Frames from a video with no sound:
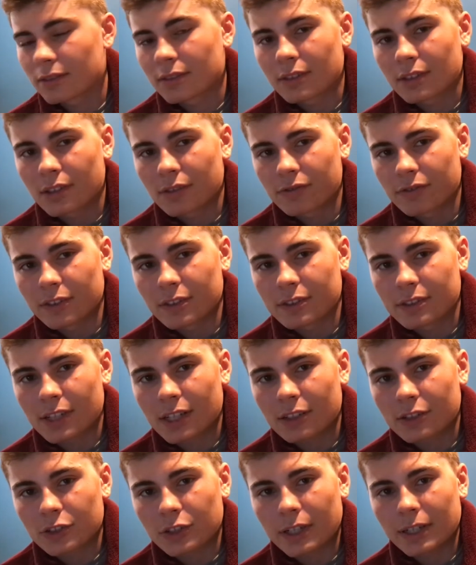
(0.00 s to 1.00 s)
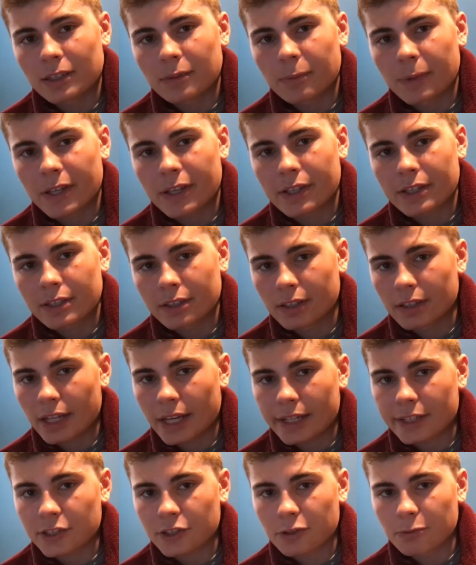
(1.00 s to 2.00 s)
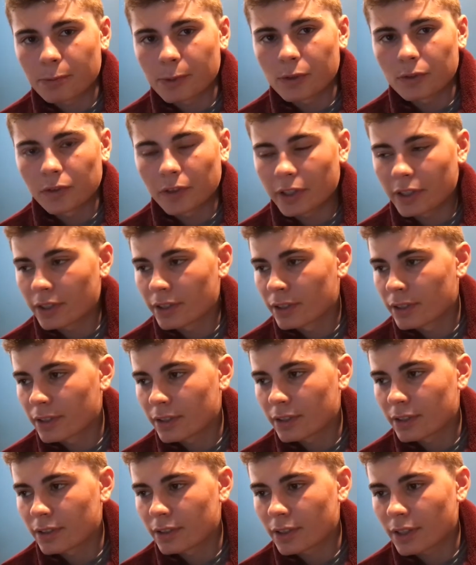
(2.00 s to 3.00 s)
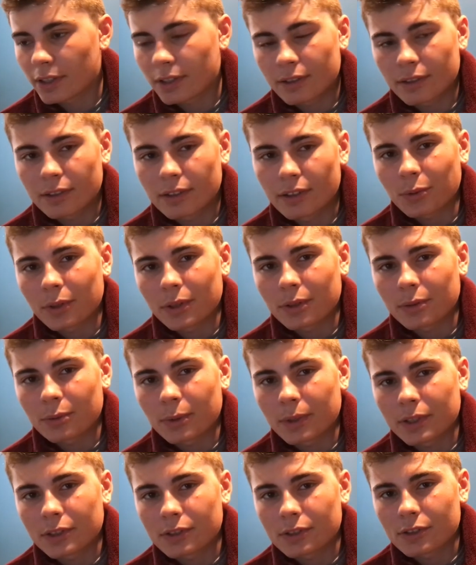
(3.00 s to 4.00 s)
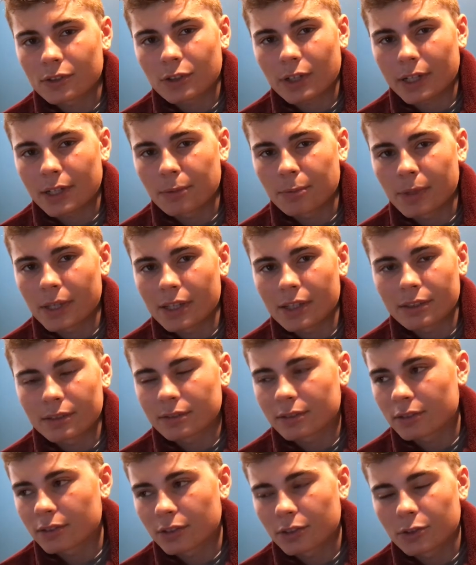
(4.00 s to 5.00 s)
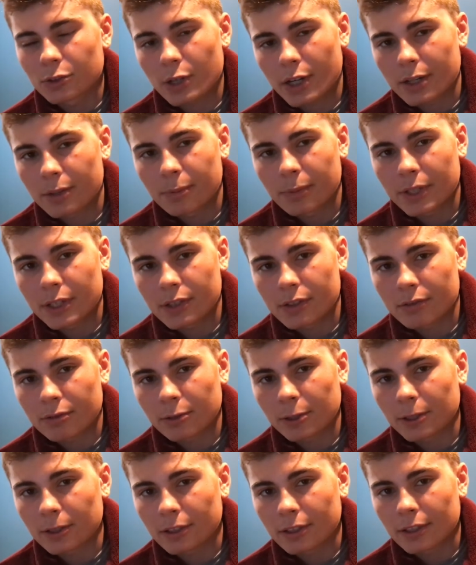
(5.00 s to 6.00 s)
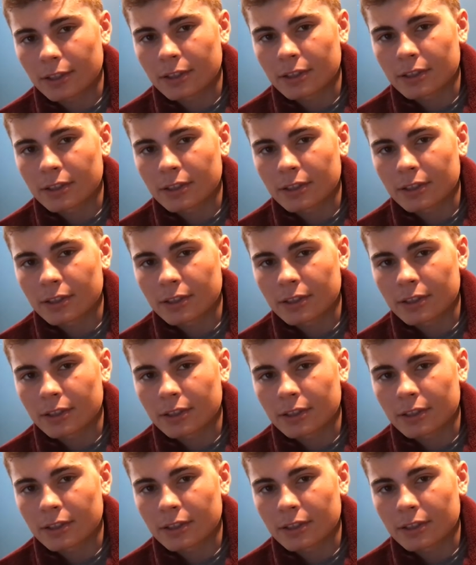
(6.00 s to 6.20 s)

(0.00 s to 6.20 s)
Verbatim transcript: If it's not trying to be an action movie, then what is it trying to be? Is it trying to be a thriller?